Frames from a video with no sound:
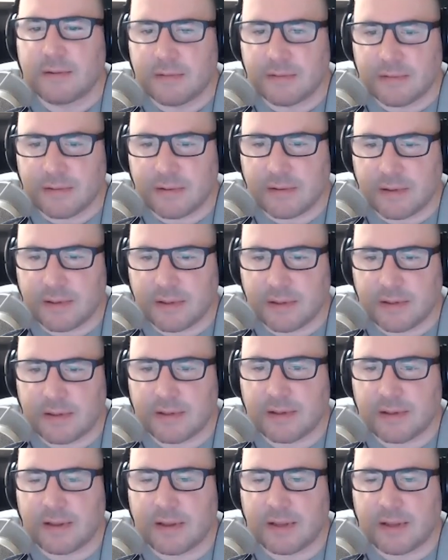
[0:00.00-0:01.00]

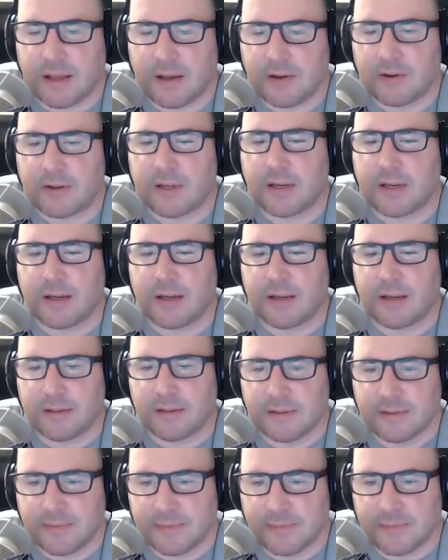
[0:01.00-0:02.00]

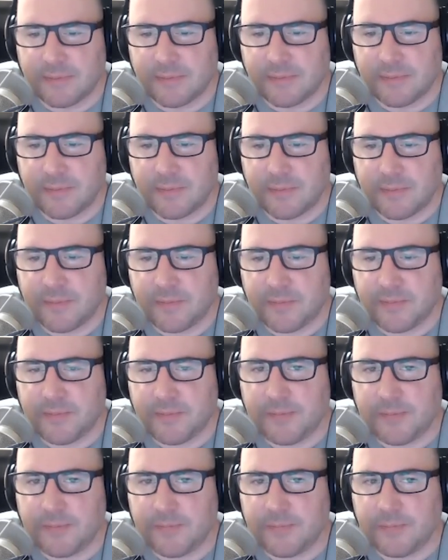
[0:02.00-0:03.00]

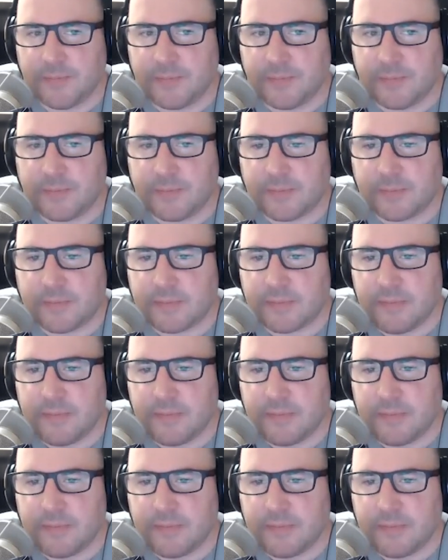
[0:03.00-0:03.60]
This person isn't speaking.